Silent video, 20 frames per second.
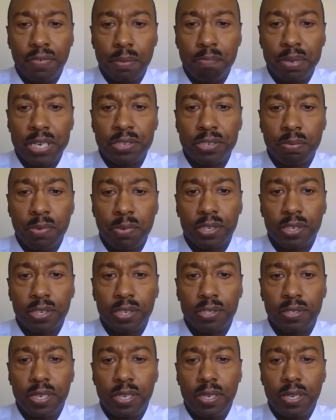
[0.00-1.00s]
benchmarks,
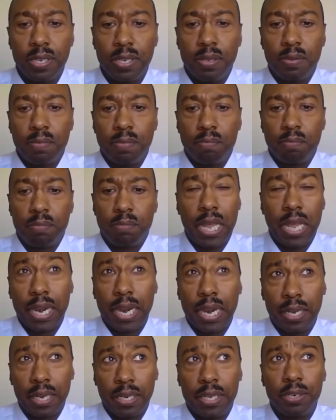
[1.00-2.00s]
a lot
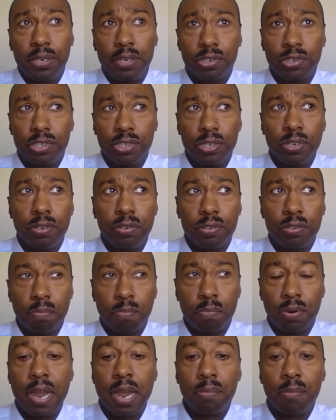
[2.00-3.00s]
of lenders use the
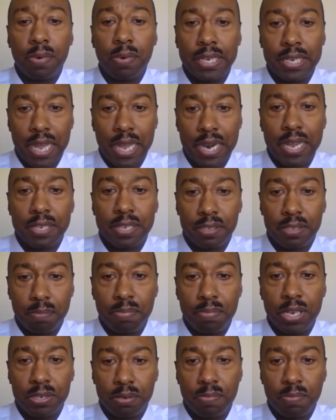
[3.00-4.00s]
prime rate kind of as a
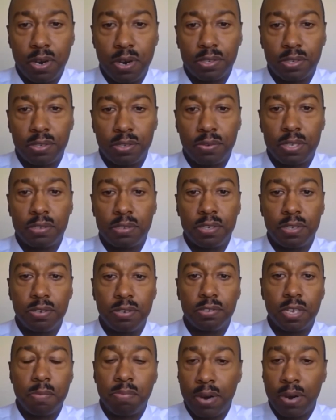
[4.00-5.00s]
benchmark. So it's
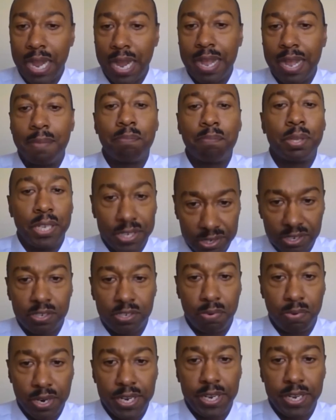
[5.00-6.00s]
usually prime plus a
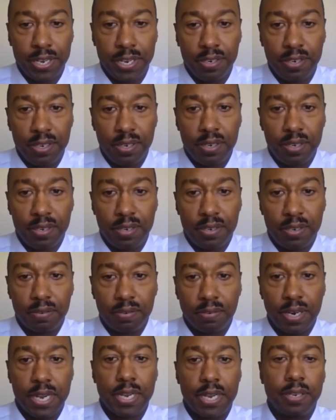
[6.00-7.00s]
spread,
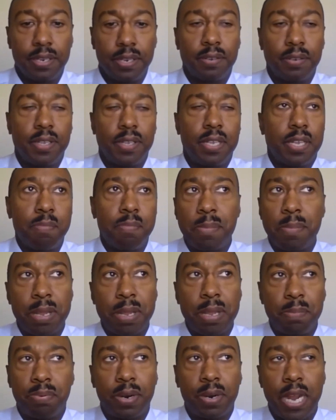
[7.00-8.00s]
right? It may be
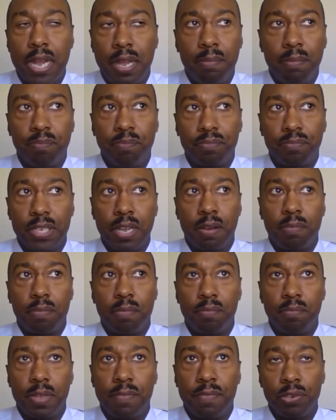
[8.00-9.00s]
prime,
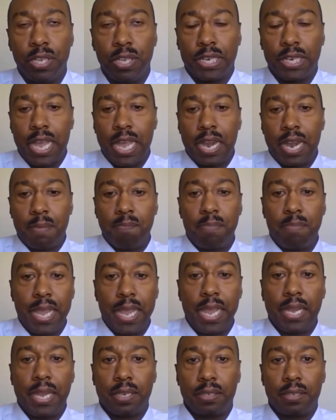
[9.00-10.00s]
if you're looking at a
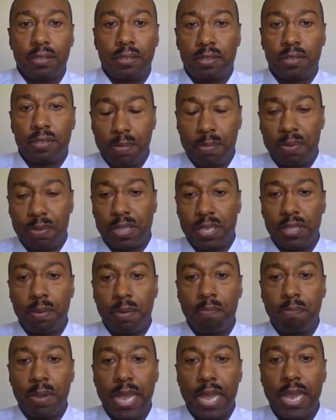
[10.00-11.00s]
bank, typically the
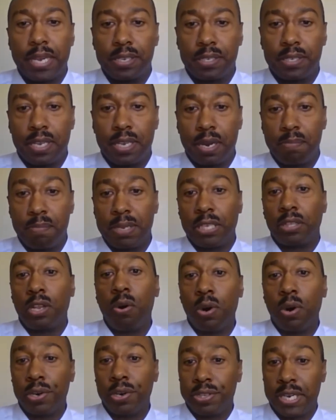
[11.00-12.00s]
bank is going to be
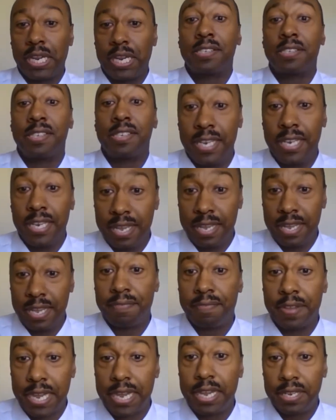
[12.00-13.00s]
lower than a
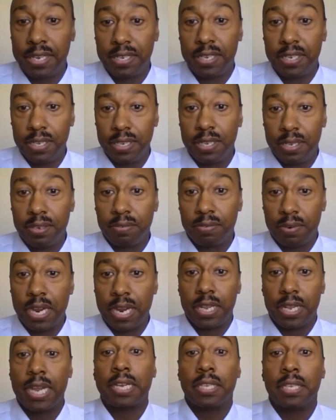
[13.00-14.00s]
CDFI, right?
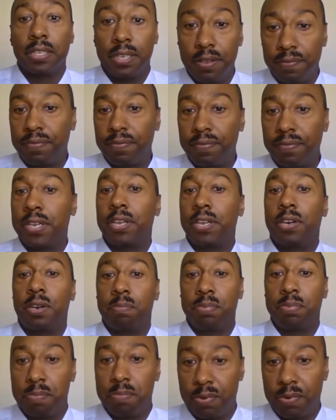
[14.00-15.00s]
Like a Live Fund or a
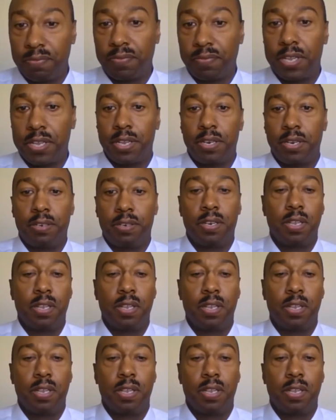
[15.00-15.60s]
People Fund,